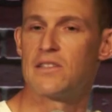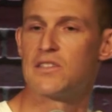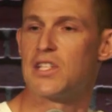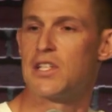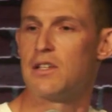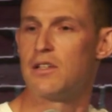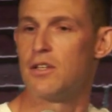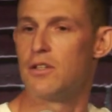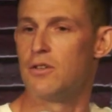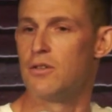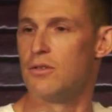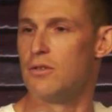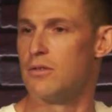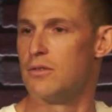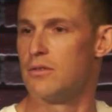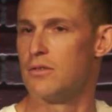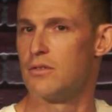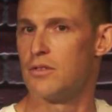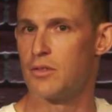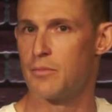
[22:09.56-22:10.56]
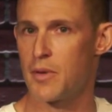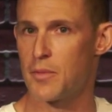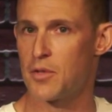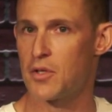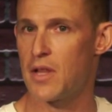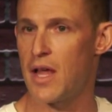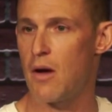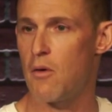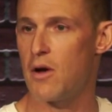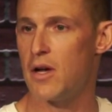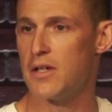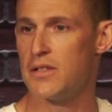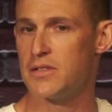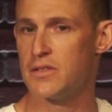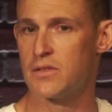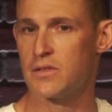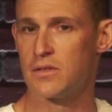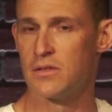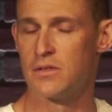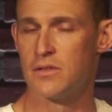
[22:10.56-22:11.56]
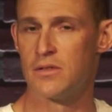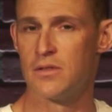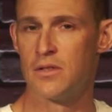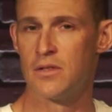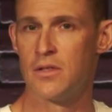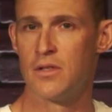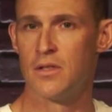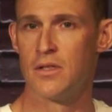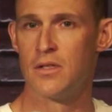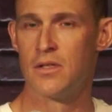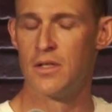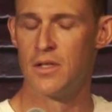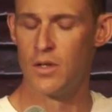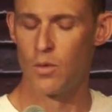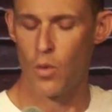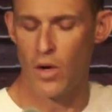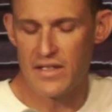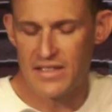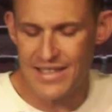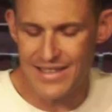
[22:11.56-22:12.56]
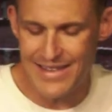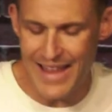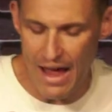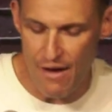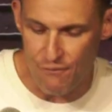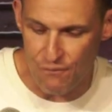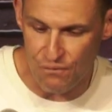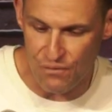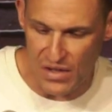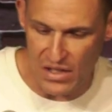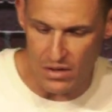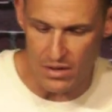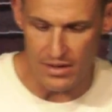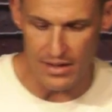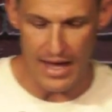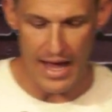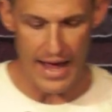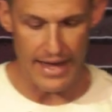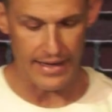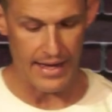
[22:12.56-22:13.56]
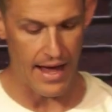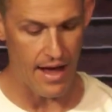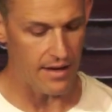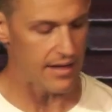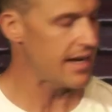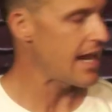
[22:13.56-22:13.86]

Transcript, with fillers: to you? You remember who that was? What did that feel like? How did